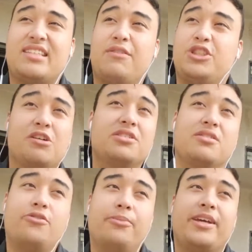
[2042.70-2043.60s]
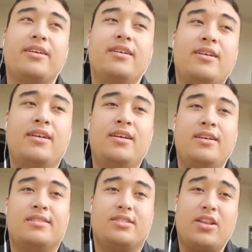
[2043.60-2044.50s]
chosen for me.
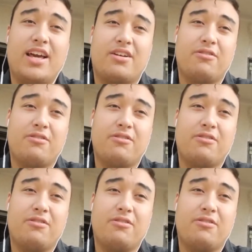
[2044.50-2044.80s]
So like,